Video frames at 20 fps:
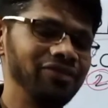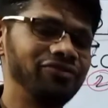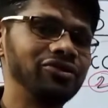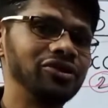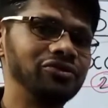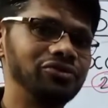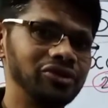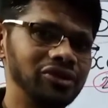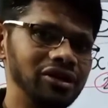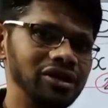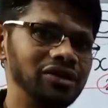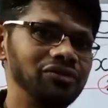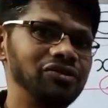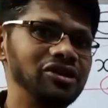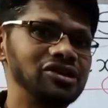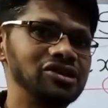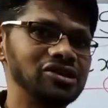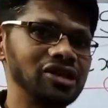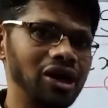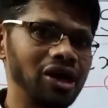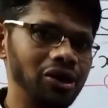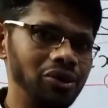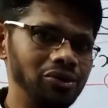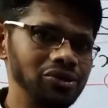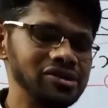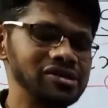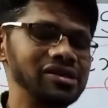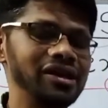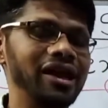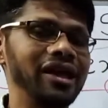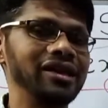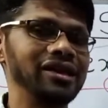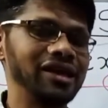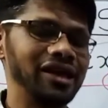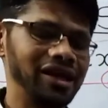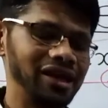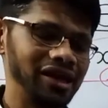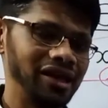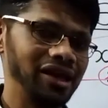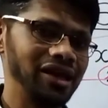if a word which sounds
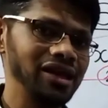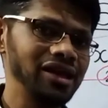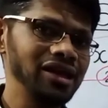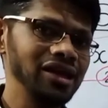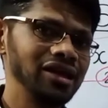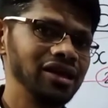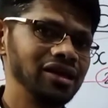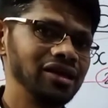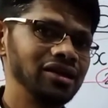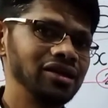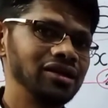like A,